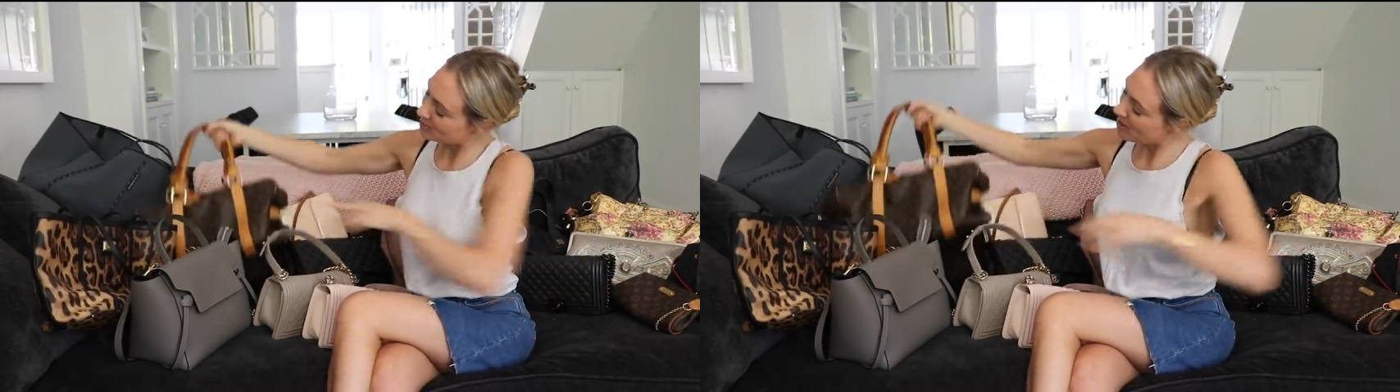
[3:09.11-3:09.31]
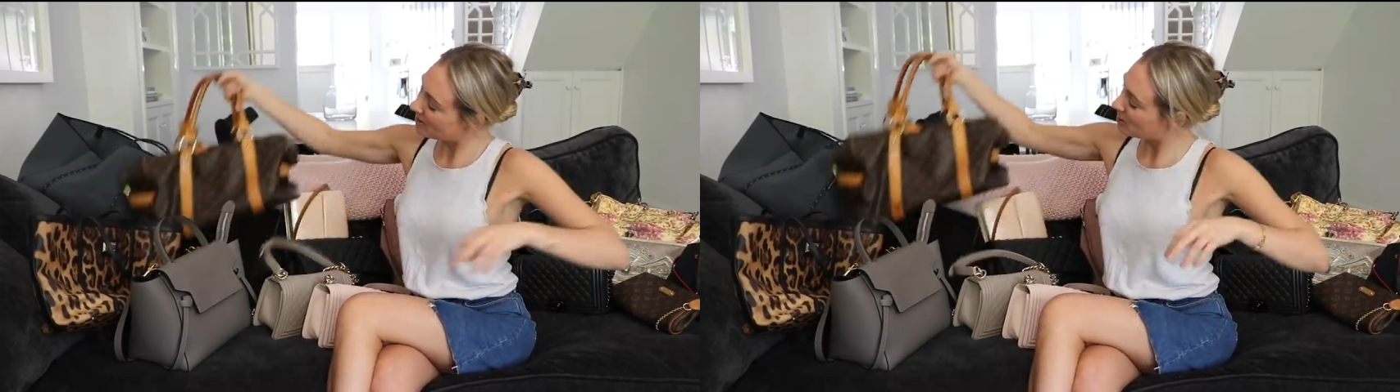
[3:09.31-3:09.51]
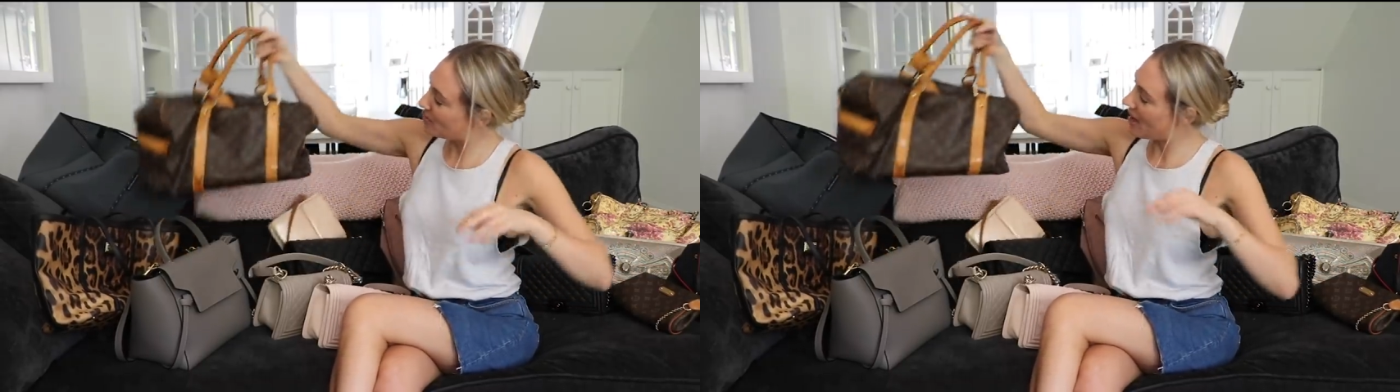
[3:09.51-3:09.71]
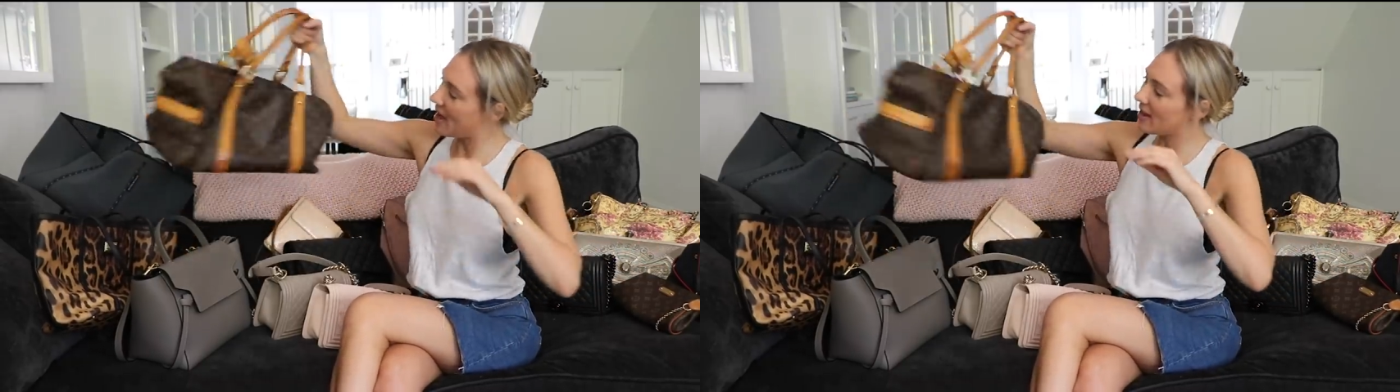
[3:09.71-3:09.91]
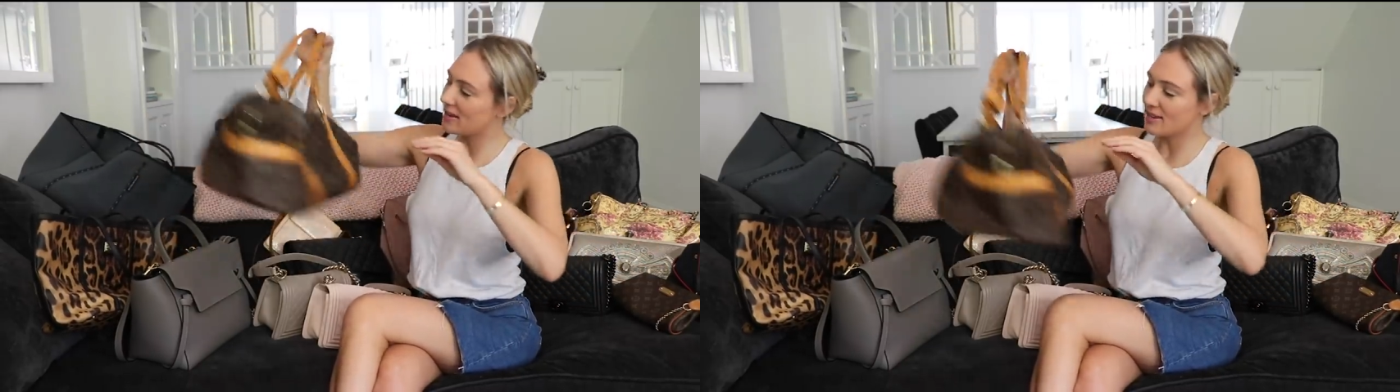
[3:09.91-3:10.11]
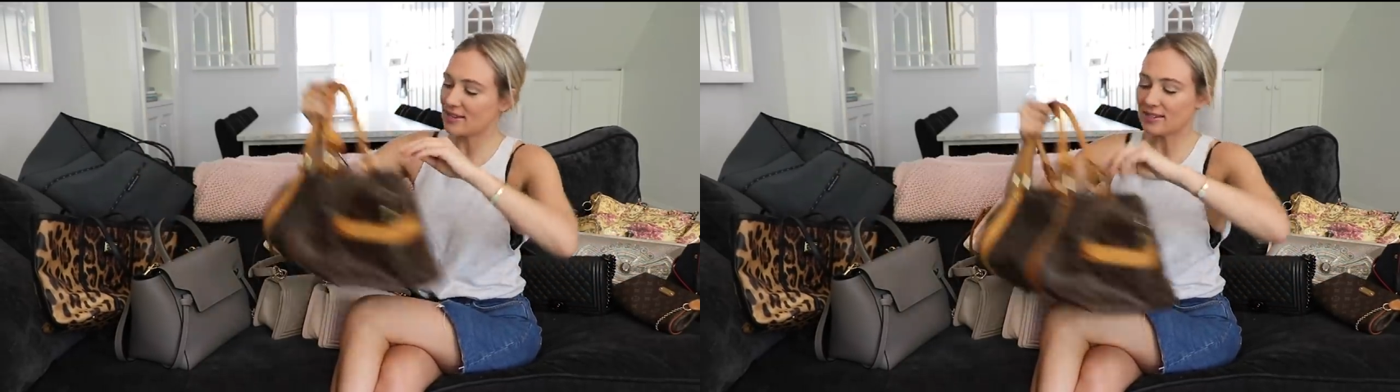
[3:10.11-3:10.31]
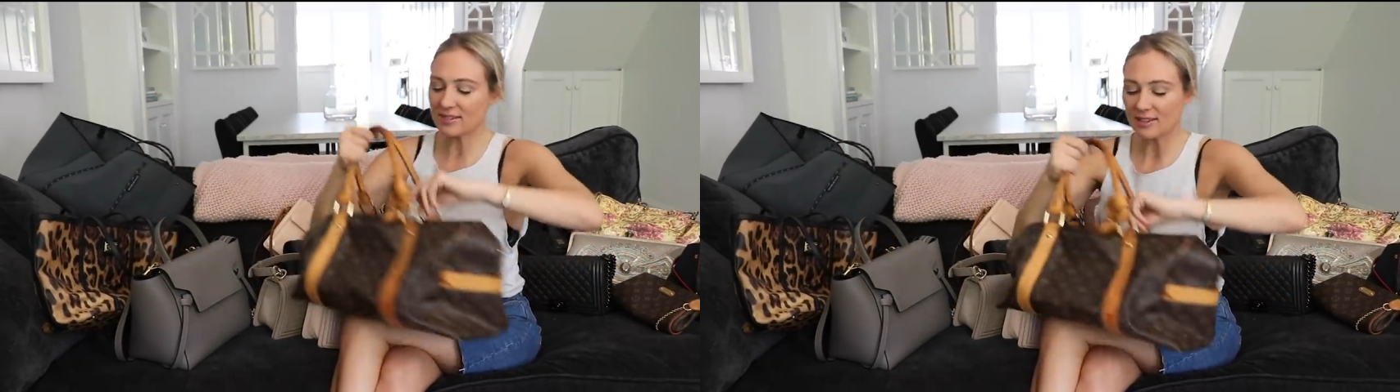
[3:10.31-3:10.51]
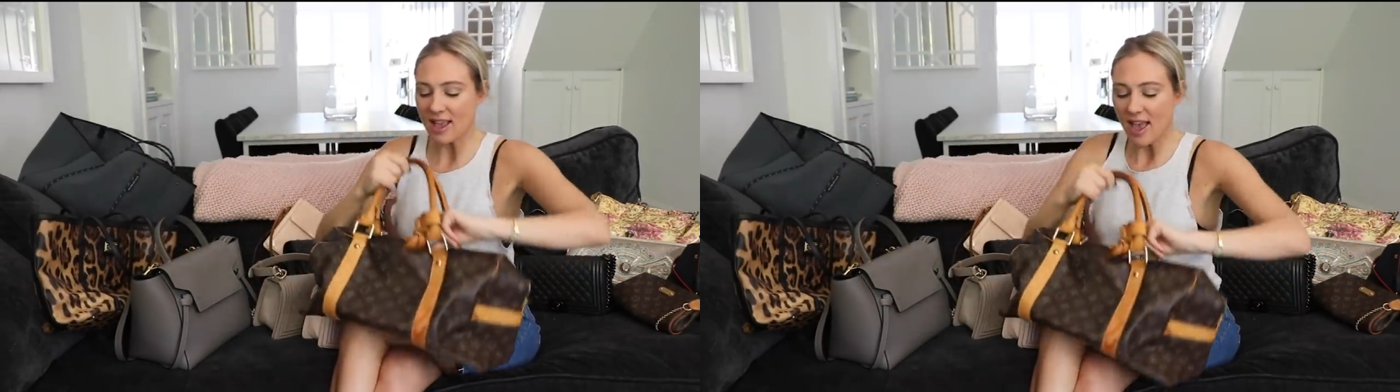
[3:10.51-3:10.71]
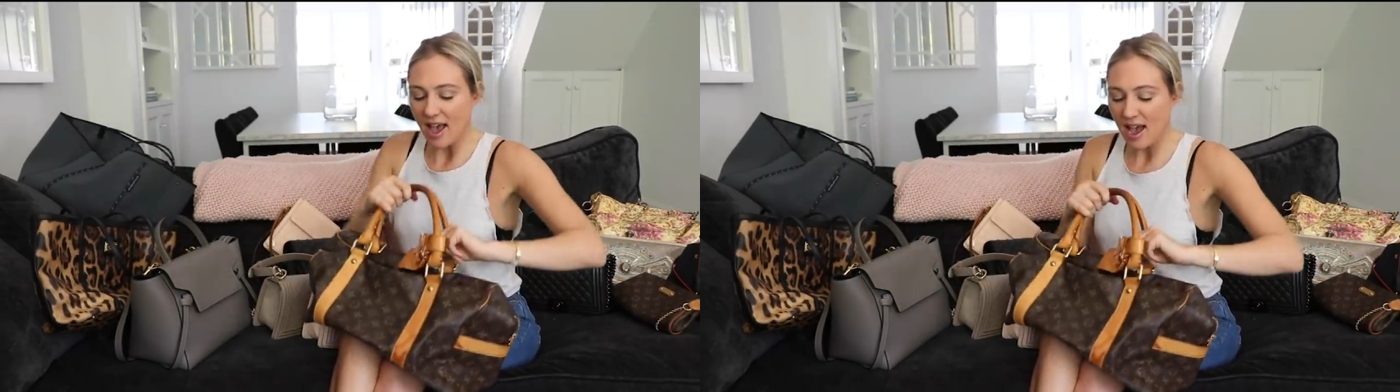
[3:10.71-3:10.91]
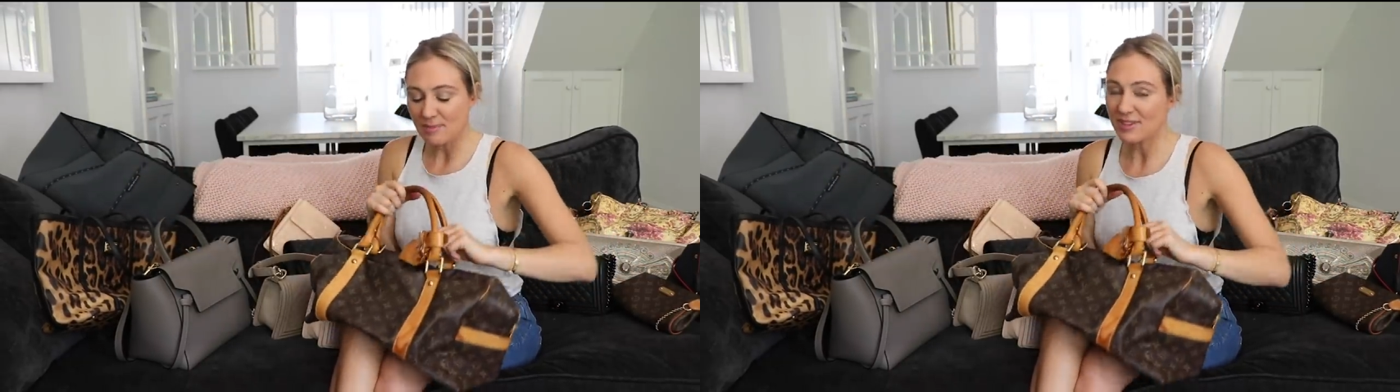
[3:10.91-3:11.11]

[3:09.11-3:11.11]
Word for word: about this bag is um,